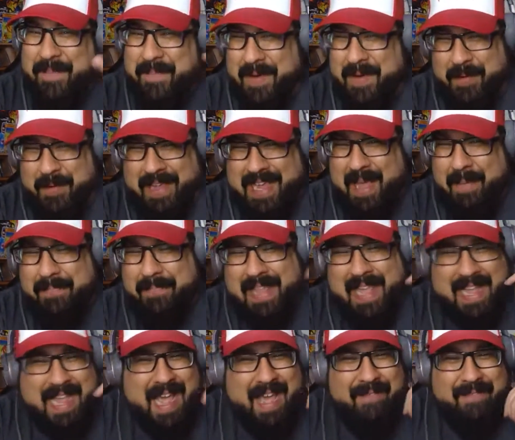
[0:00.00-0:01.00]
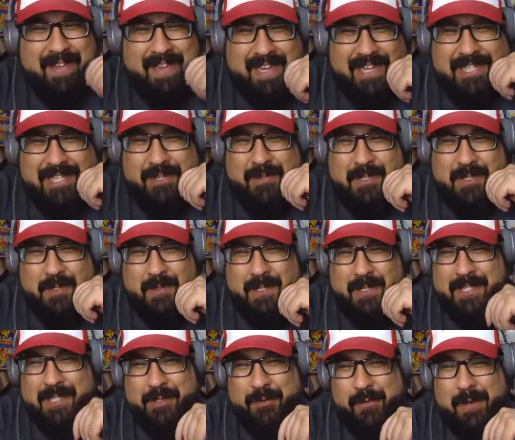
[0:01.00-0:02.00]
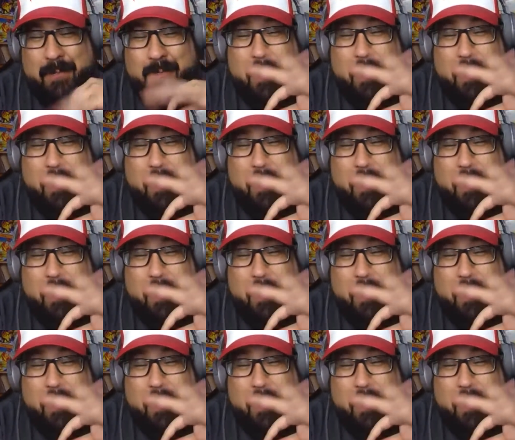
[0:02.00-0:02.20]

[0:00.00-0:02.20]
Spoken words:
but we kept like having issues with the stream.